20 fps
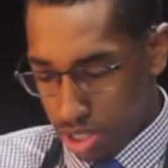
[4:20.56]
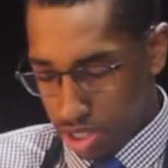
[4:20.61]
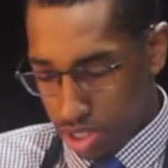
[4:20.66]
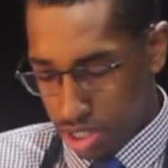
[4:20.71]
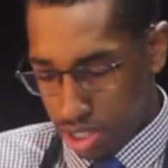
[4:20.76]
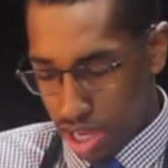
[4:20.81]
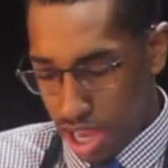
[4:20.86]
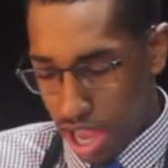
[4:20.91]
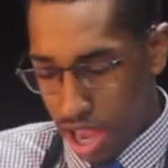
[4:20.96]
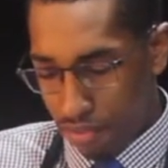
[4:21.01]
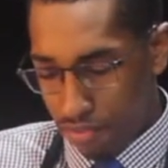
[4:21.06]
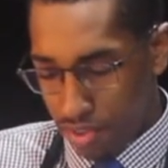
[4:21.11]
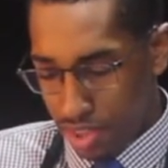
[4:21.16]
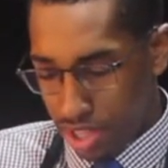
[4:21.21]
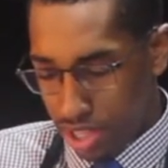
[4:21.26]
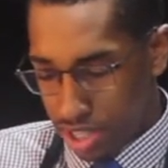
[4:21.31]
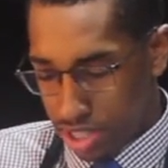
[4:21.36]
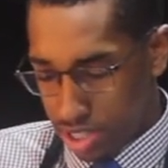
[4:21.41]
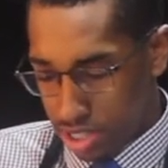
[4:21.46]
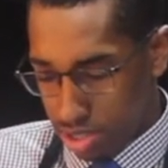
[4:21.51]
Take half of
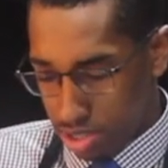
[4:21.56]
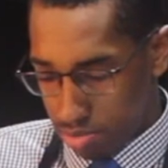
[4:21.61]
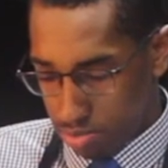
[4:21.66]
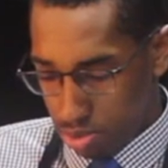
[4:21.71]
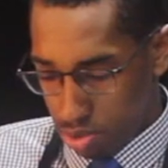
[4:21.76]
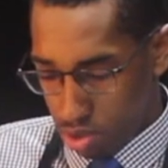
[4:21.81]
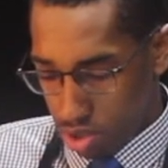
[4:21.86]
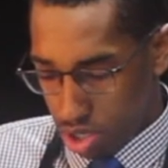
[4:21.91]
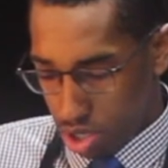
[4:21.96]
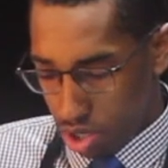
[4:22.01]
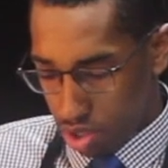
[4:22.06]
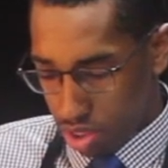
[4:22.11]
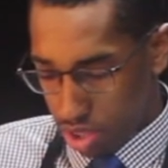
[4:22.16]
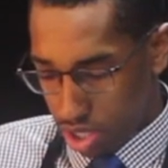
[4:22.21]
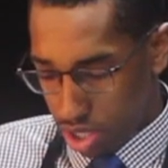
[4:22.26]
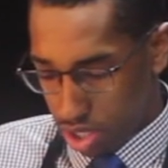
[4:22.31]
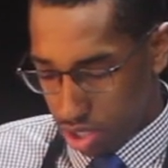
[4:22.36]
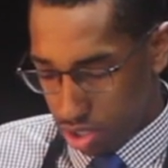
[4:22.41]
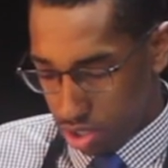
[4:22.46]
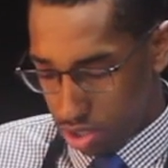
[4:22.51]
this and pour it on
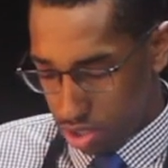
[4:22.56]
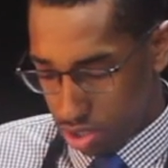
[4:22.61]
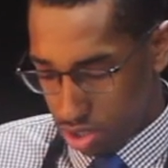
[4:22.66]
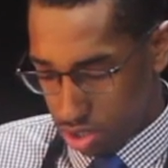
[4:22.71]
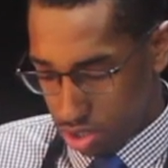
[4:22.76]
there.